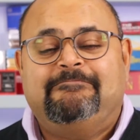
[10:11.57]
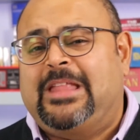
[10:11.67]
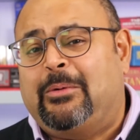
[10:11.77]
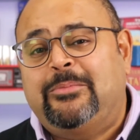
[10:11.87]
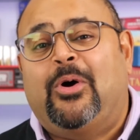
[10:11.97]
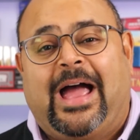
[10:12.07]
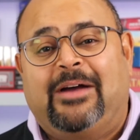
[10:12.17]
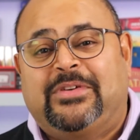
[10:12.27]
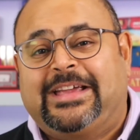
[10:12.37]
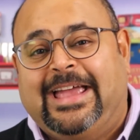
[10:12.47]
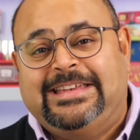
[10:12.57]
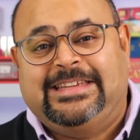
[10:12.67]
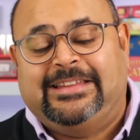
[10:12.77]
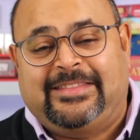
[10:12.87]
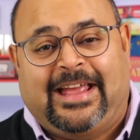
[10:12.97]
Now I'm not
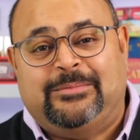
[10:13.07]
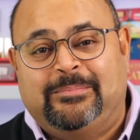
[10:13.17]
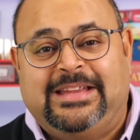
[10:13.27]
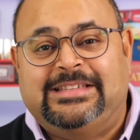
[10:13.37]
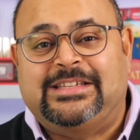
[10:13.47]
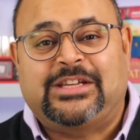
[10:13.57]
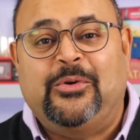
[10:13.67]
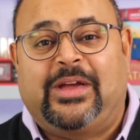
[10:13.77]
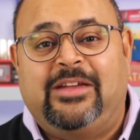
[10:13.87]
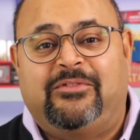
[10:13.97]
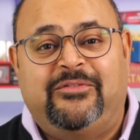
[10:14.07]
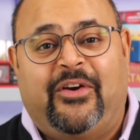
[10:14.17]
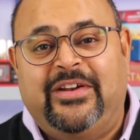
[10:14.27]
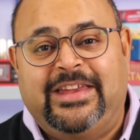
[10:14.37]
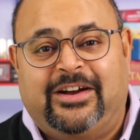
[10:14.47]
advocating that means it's okay for
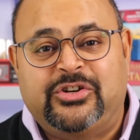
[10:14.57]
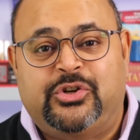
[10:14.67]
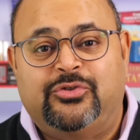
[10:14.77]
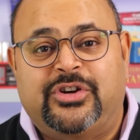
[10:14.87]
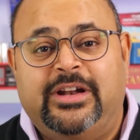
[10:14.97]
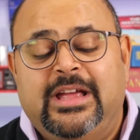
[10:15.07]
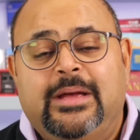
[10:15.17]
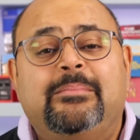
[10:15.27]
very young children,